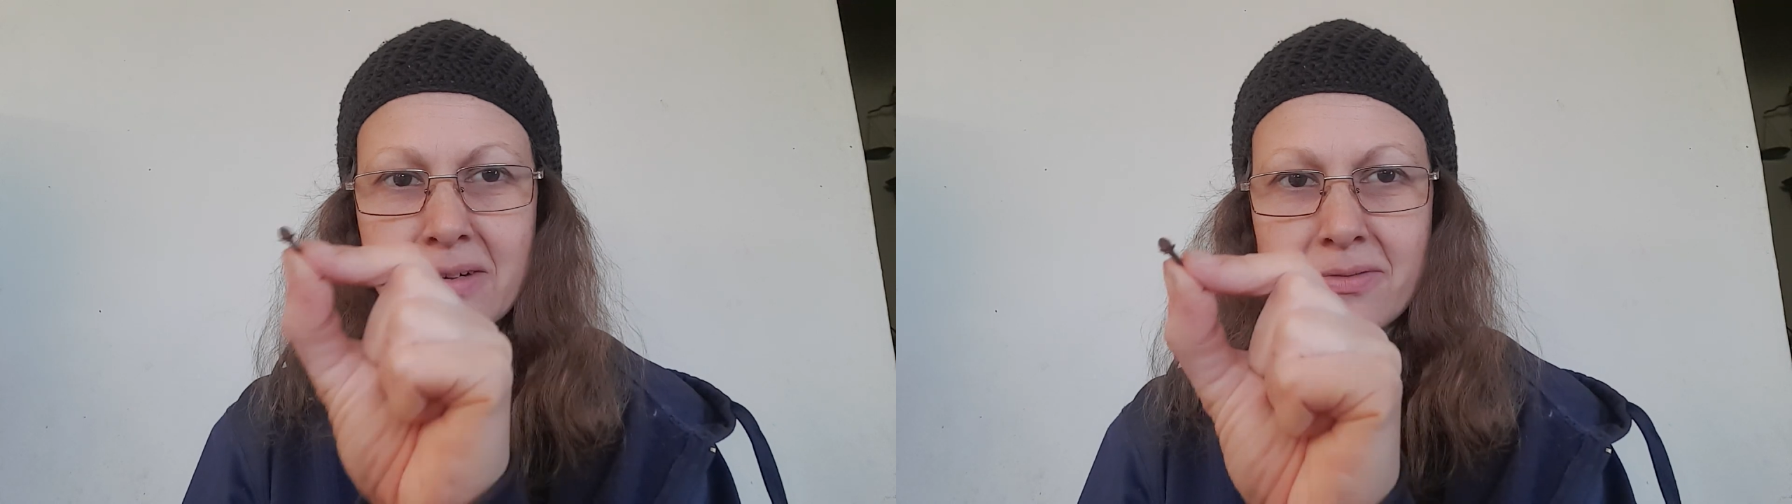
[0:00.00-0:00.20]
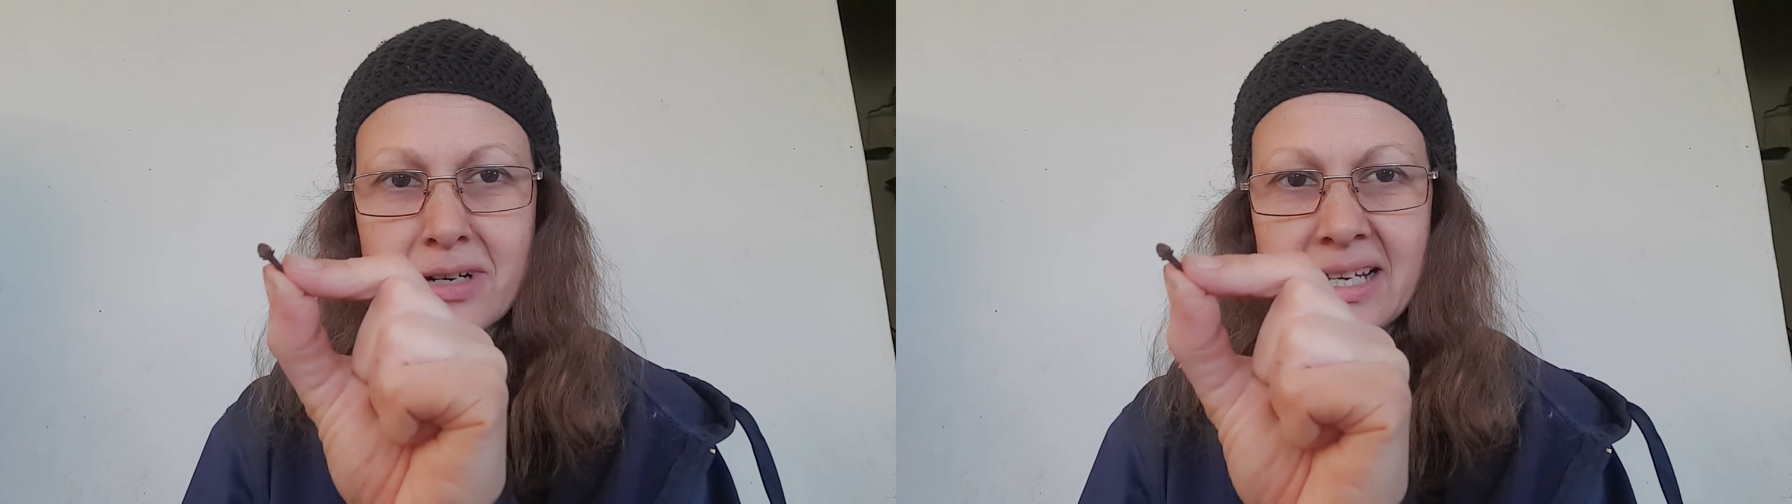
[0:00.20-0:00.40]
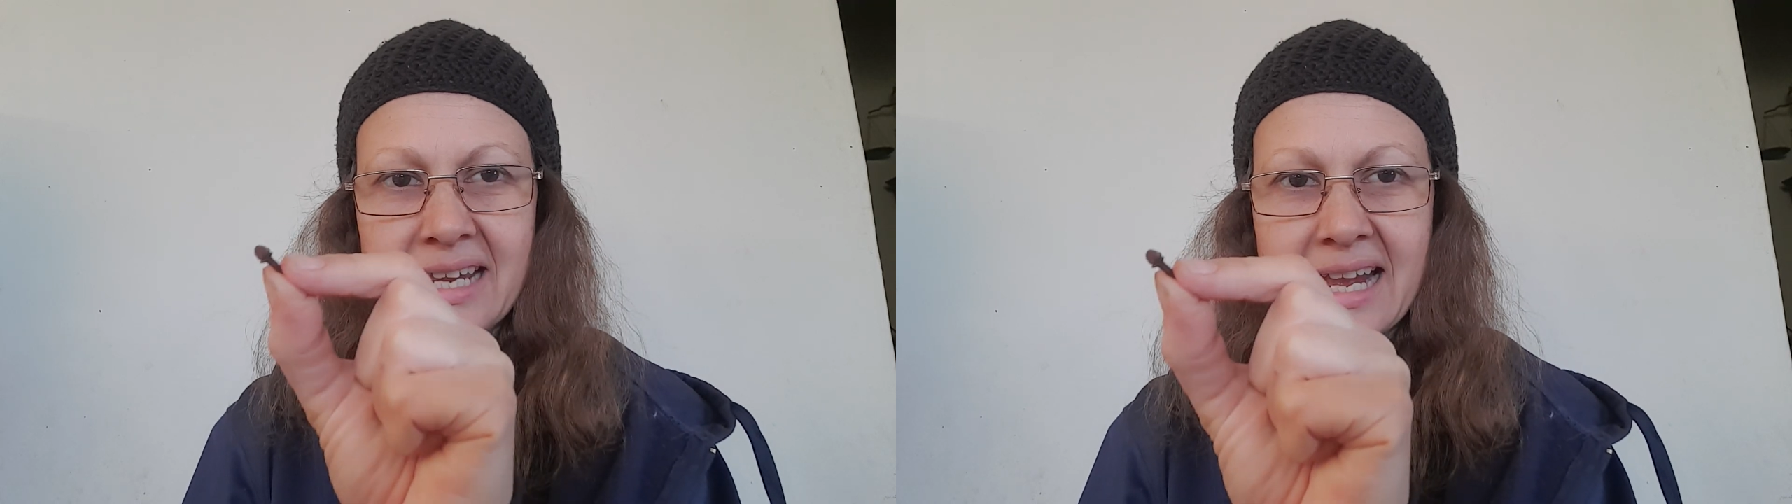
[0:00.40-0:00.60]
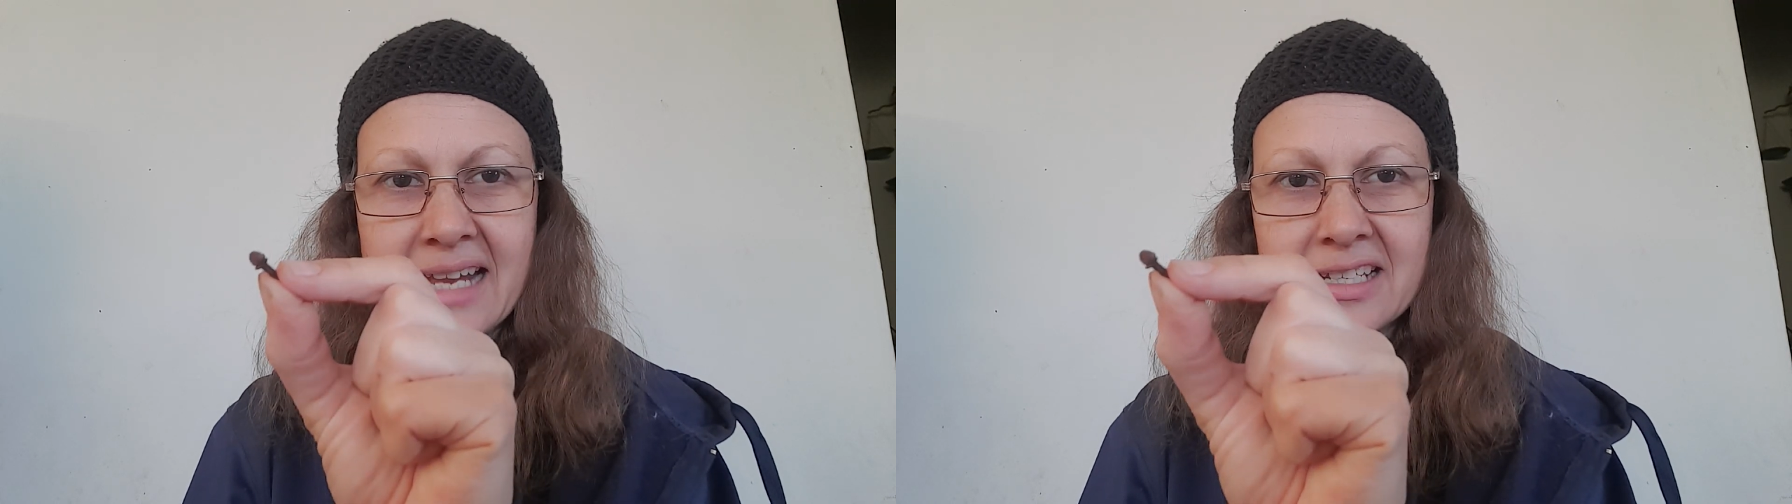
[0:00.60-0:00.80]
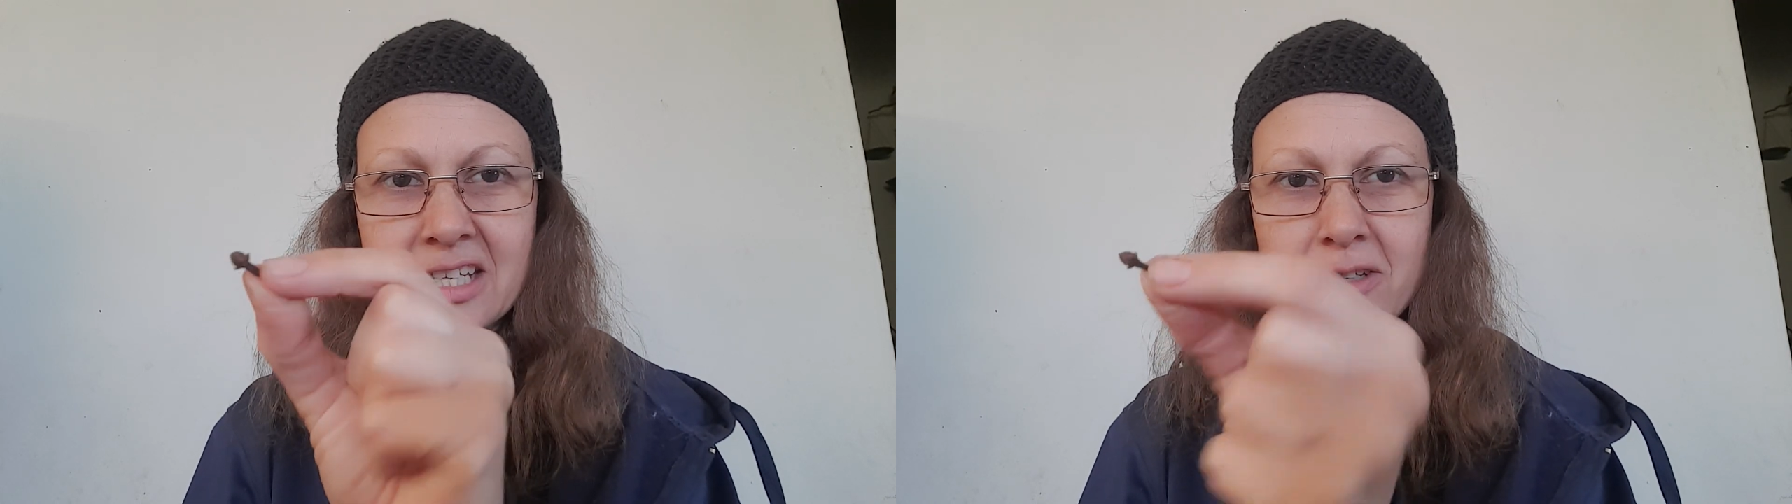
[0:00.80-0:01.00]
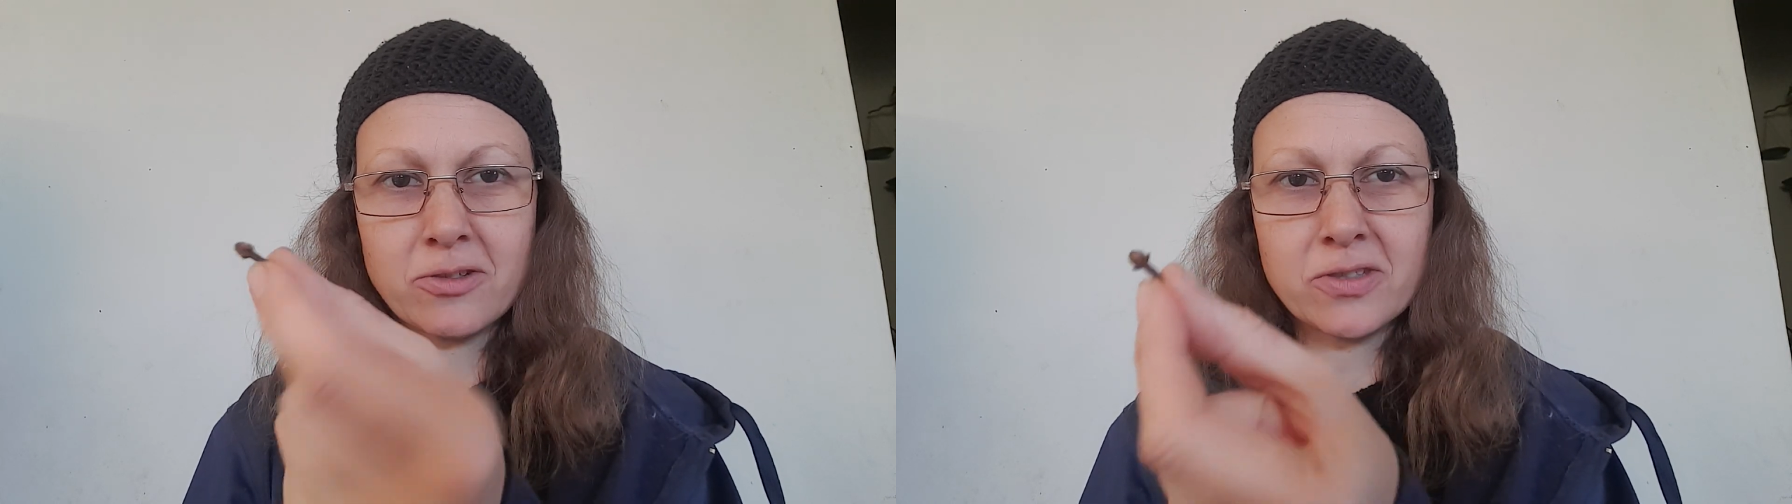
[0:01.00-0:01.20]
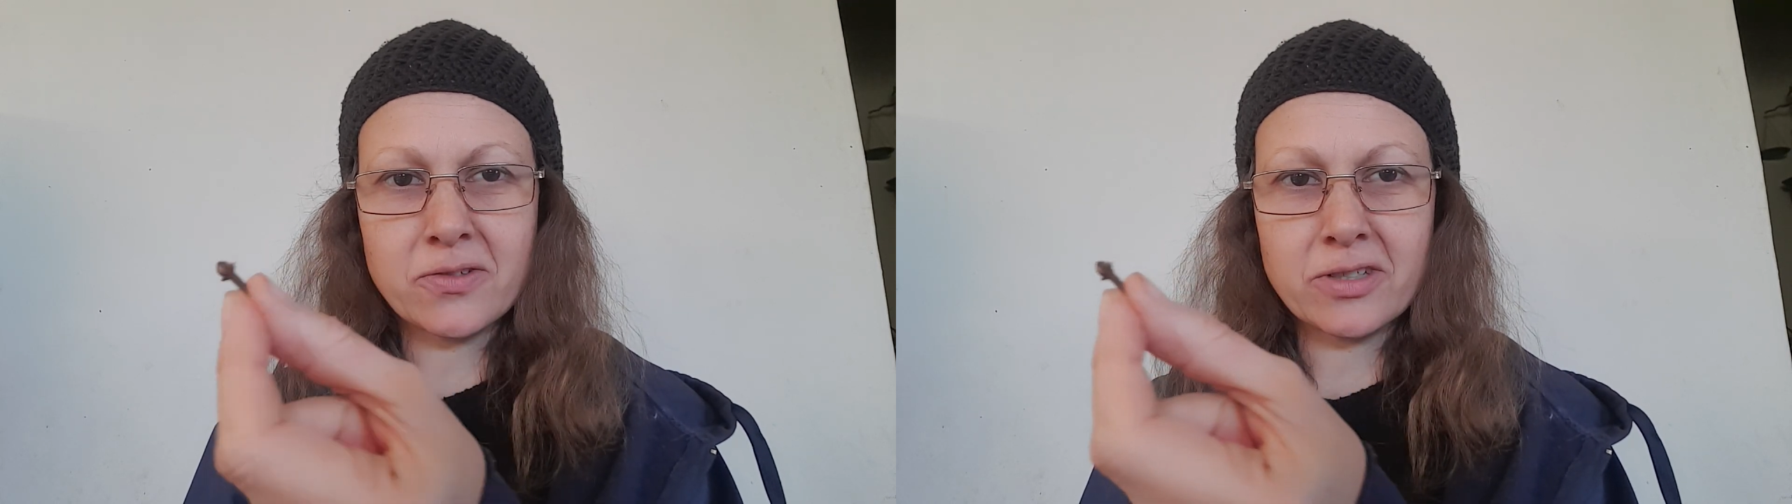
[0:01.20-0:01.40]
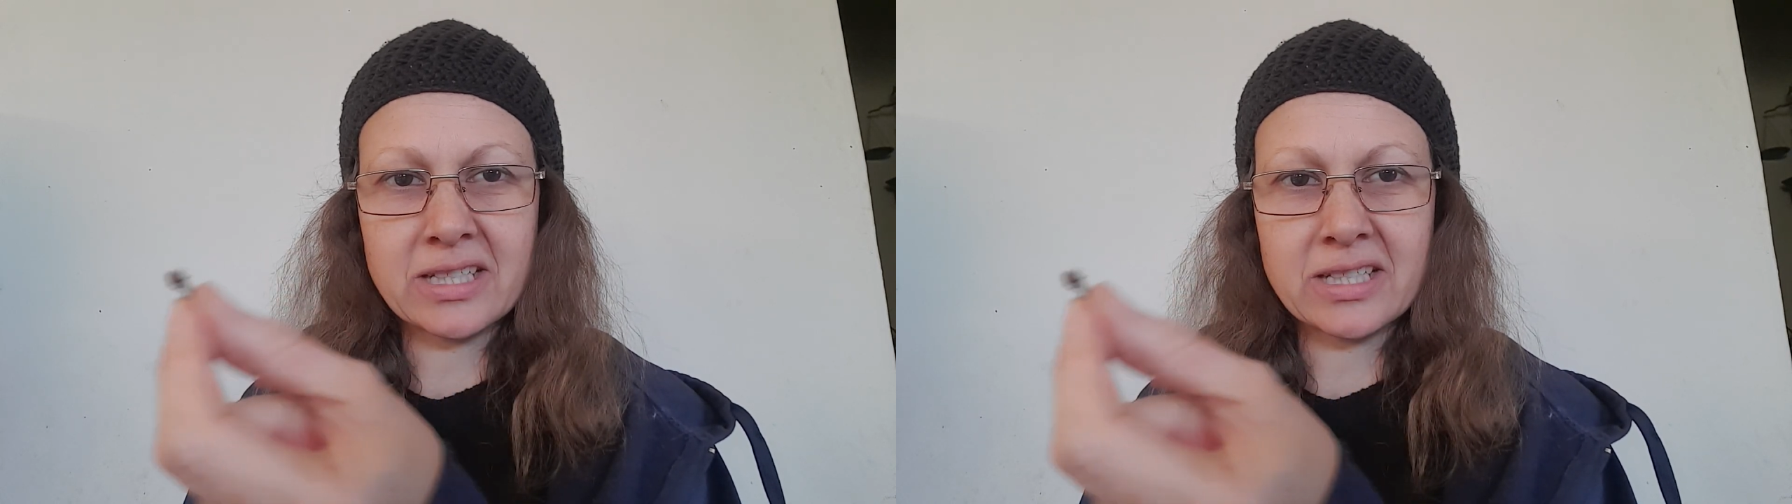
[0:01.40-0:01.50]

really handy use for it,